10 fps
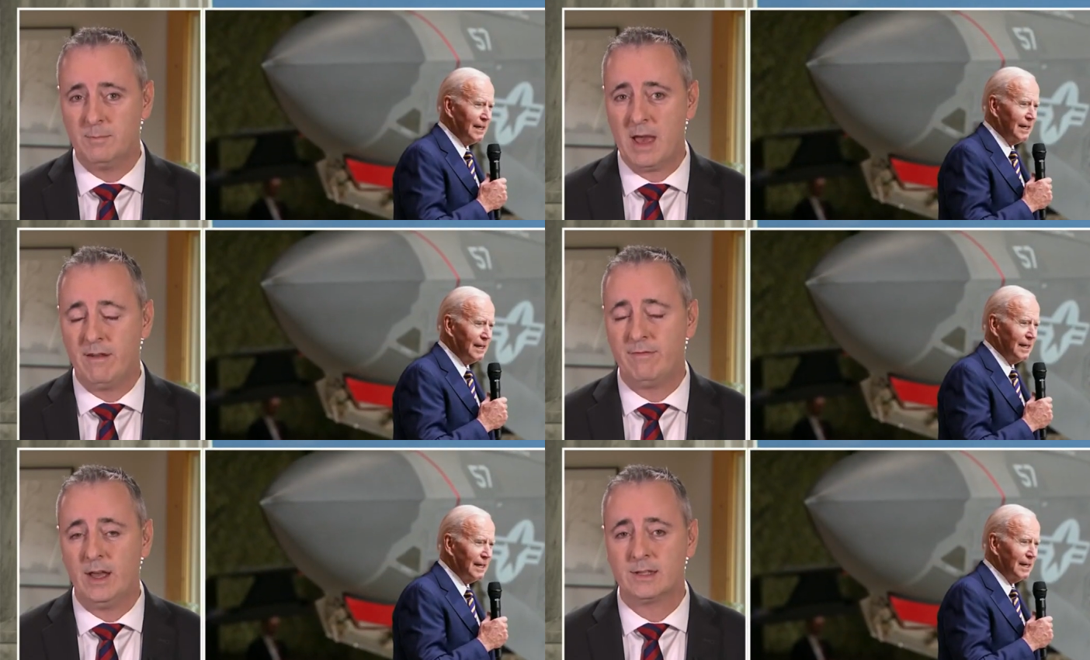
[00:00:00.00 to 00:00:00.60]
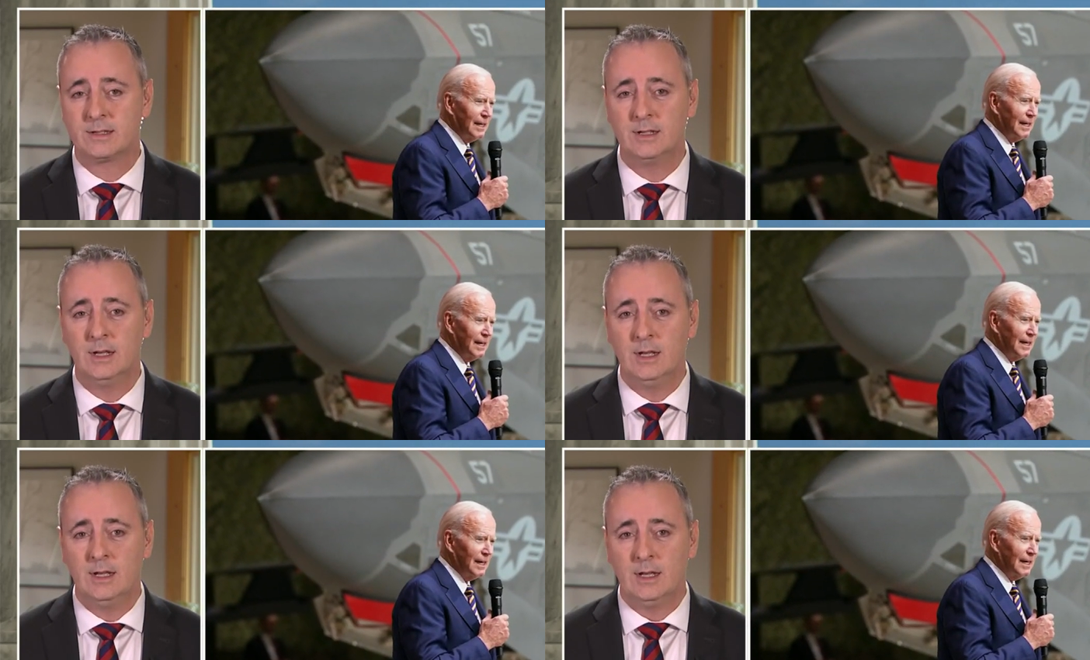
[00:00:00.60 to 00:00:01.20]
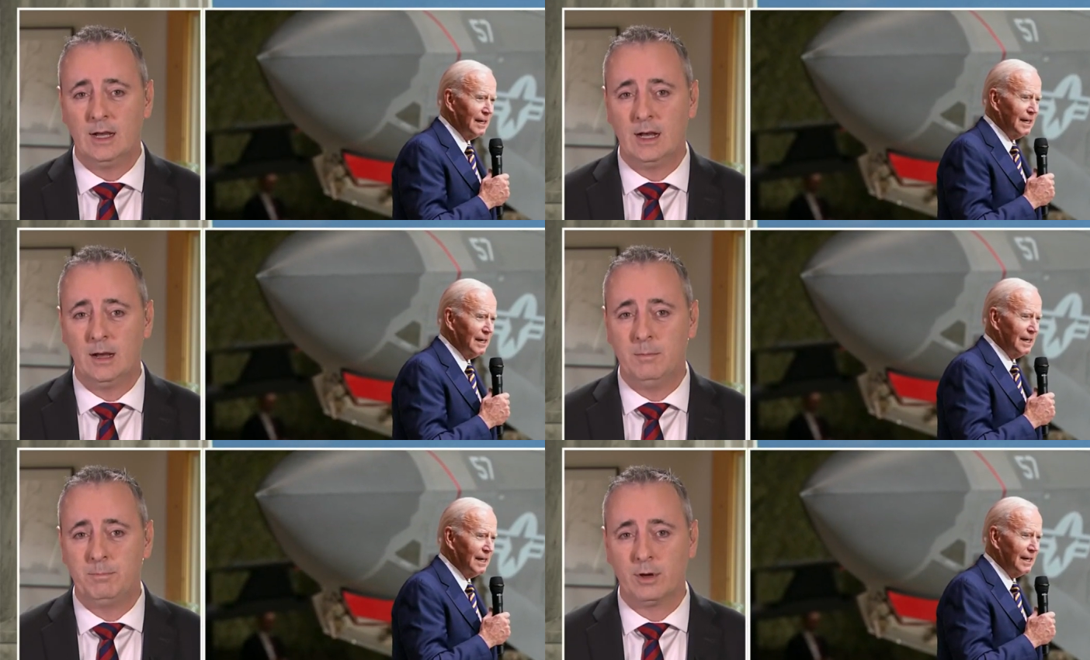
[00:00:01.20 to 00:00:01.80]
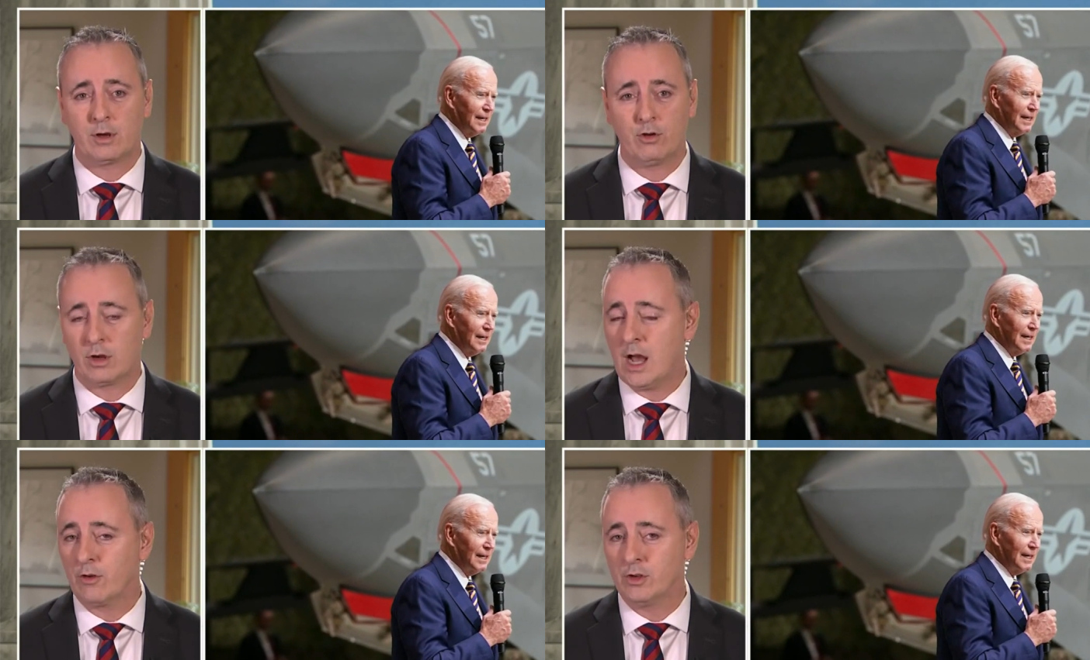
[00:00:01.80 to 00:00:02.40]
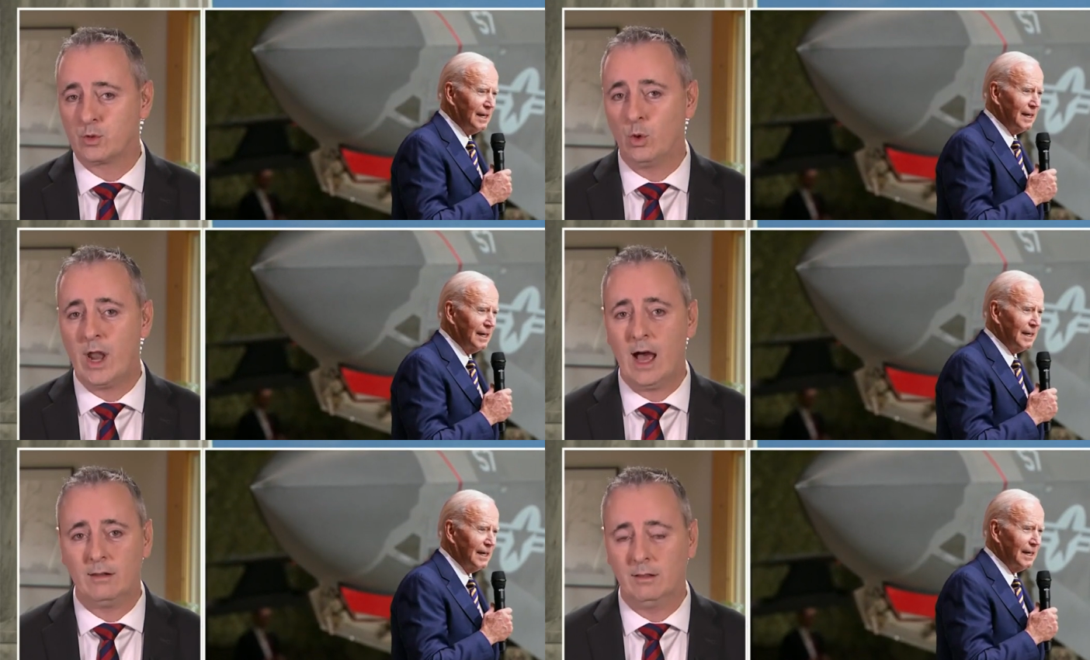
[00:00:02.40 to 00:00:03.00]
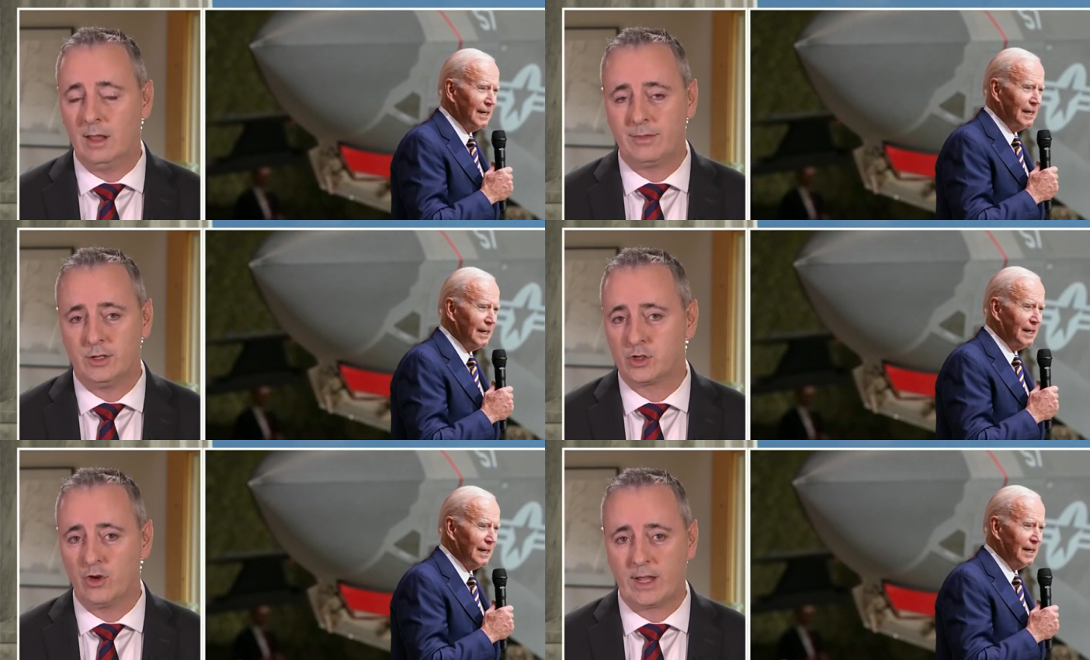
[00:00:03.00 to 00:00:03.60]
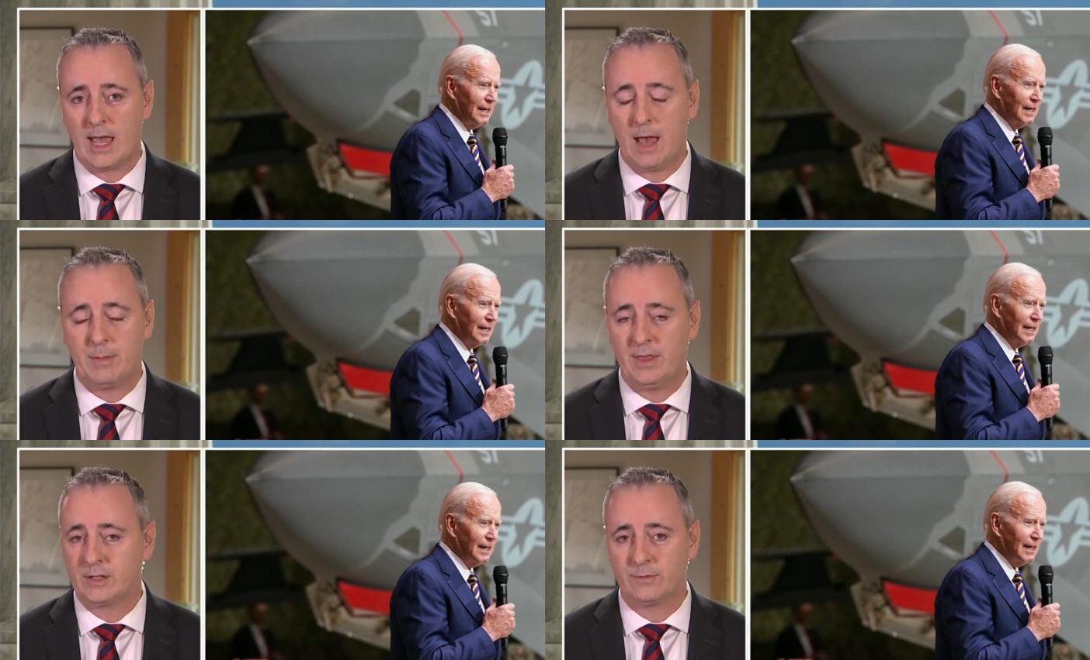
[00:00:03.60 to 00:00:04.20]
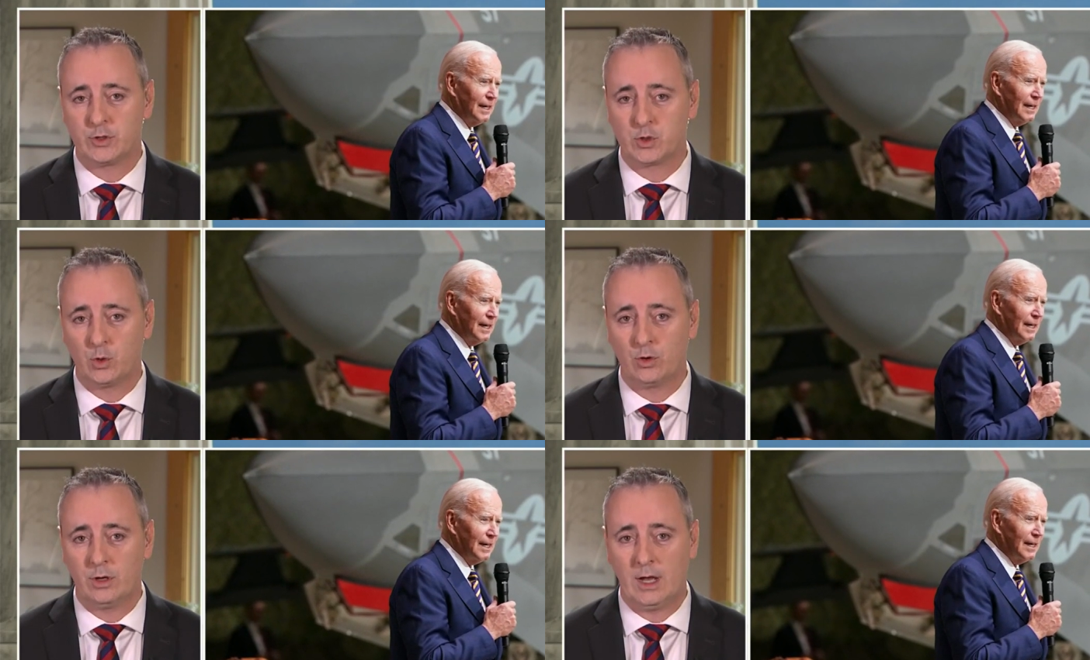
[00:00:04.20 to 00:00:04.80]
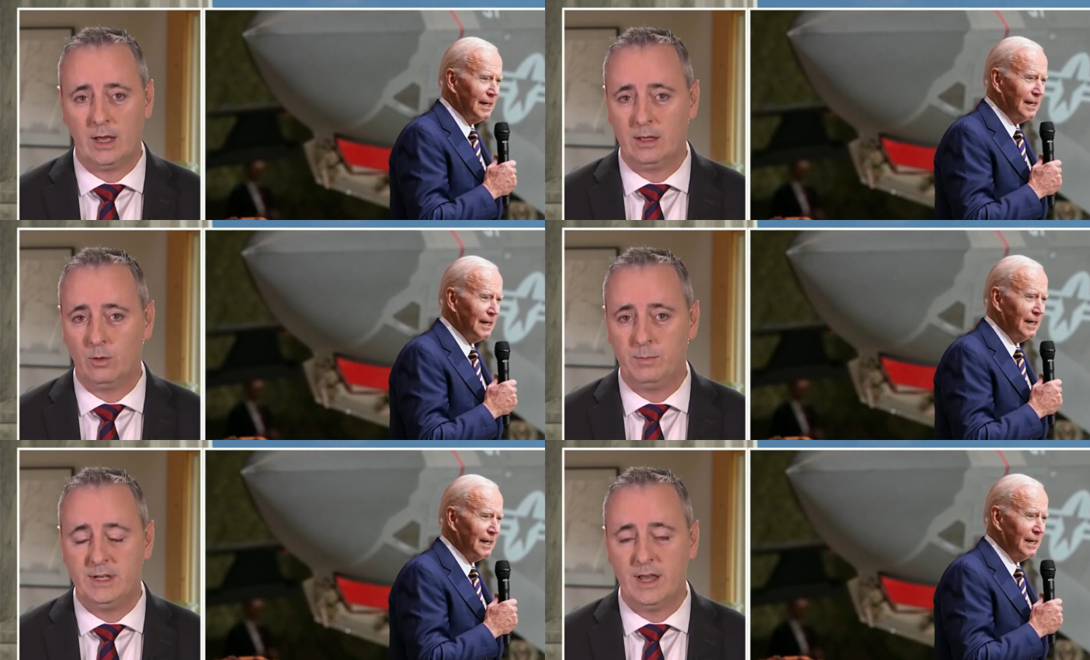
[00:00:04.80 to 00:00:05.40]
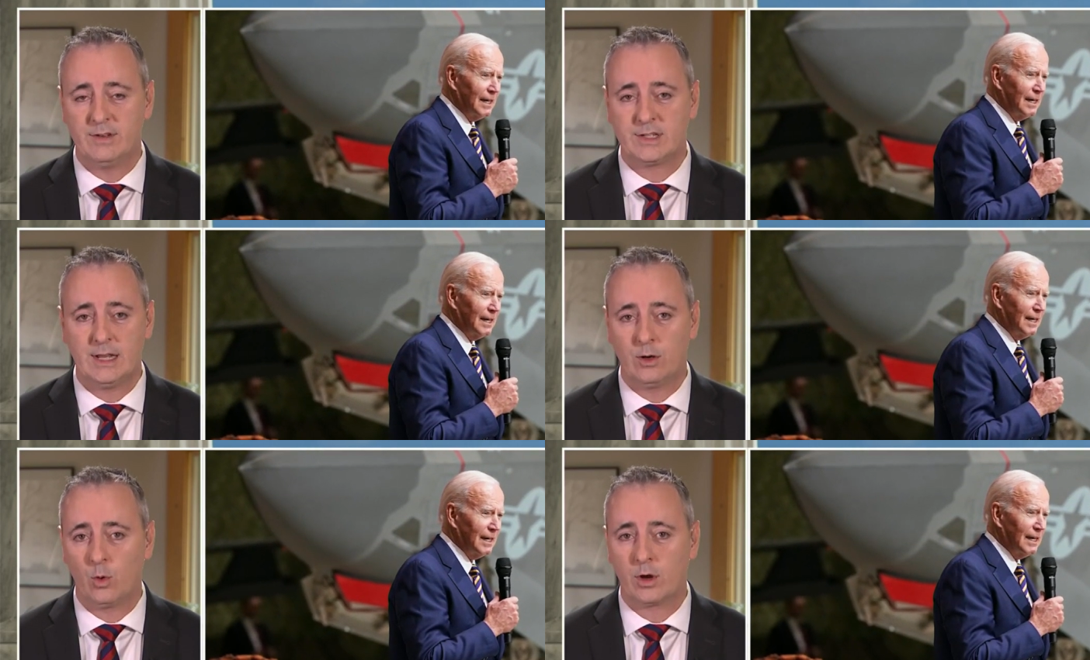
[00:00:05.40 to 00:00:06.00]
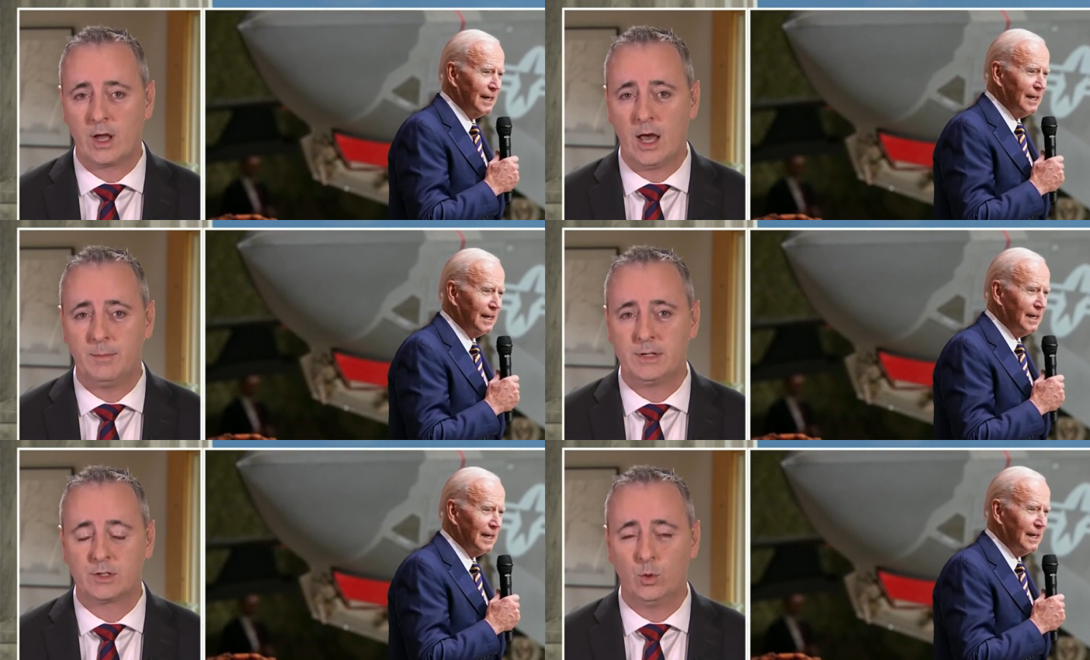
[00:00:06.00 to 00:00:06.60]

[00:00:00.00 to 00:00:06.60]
Speaker 1: manifests. Um, but con Congress will not let this strike happen, that's for sure. Uh, it would be devastating to our economy, so